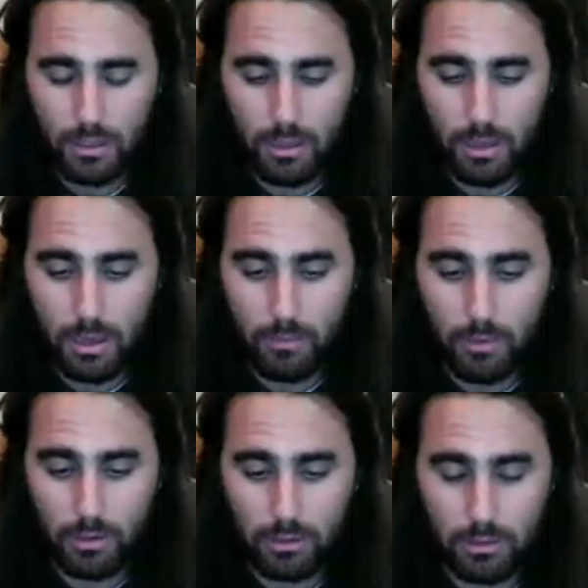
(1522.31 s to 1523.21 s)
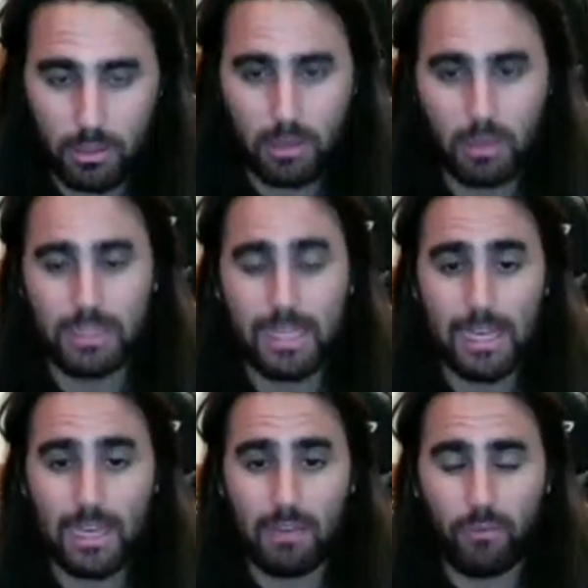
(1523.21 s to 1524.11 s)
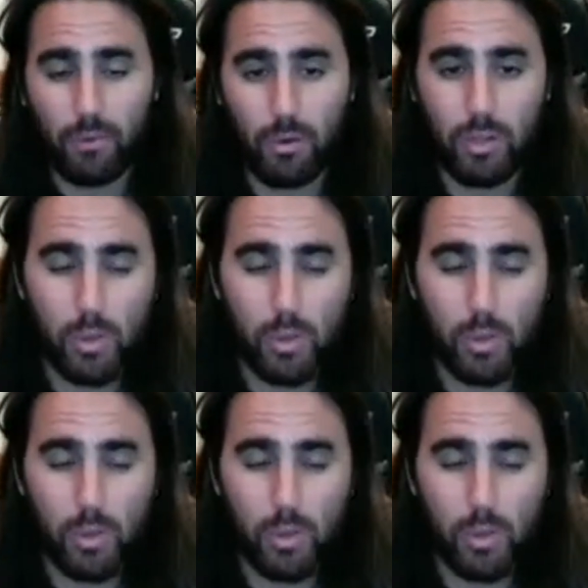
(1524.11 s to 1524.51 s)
to eat food,